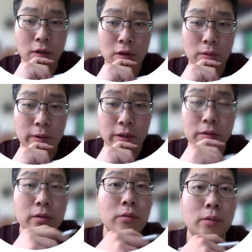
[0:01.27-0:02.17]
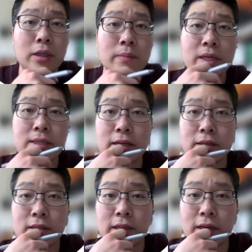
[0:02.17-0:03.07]
Right. Welcome back,
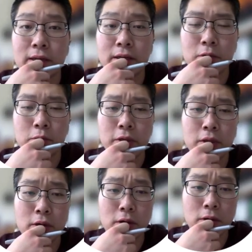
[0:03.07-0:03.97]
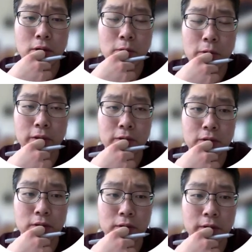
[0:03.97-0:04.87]
Science 9. We are going to
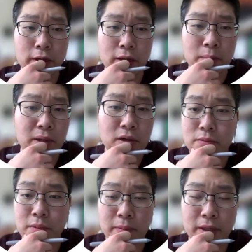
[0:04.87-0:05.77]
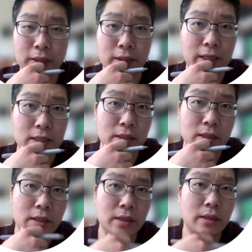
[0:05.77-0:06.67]
do a parts per million
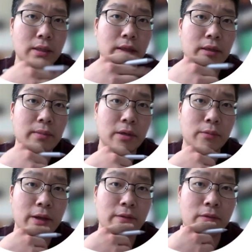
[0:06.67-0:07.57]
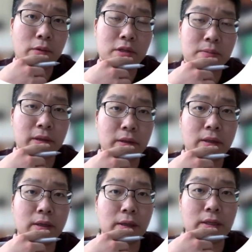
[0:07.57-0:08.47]
lesson and a little bit of reinforcement
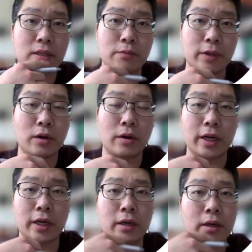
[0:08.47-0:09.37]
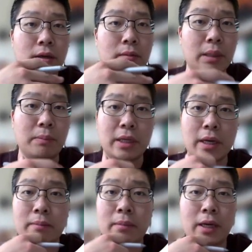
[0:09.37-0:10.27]
lesson regarding
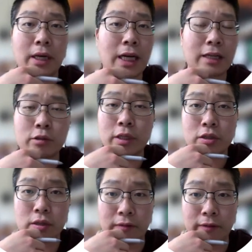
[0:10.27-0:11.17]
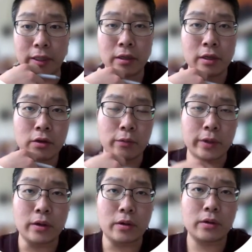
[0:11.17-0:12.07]
ppm and calculation of it.
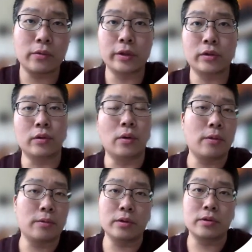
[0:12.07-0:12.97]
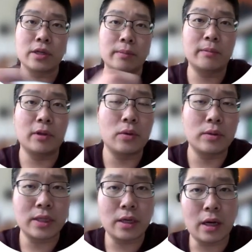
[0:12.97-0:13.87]
We are going to go through some of
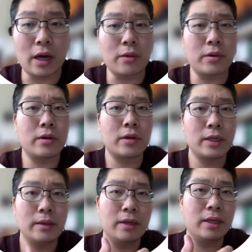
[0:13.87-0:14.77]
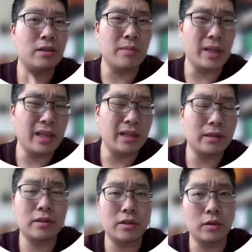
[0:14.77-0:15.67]
those other
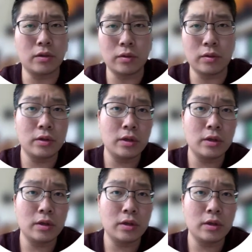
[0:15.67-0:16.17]
intermediate to a